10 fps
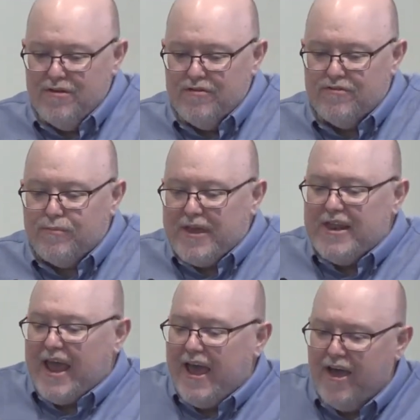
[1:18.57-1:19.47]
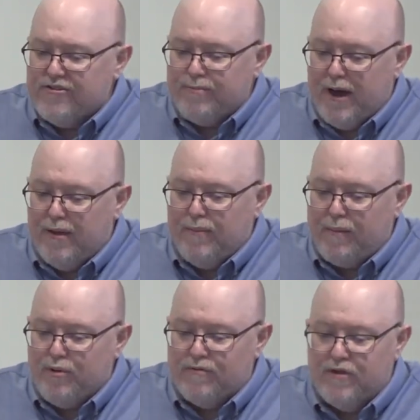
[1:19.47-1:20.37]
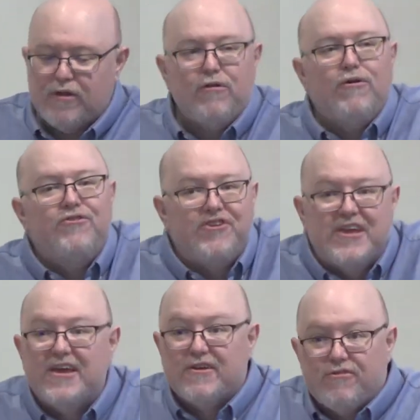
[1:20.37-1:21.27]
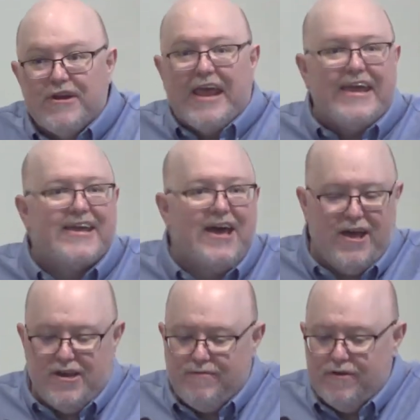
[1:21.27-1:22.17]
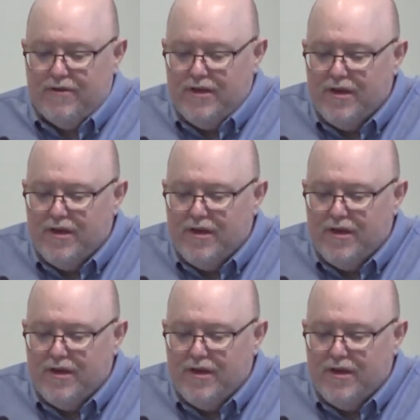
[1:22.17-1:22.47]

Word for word: So being asked by a member of the clergy can create kind of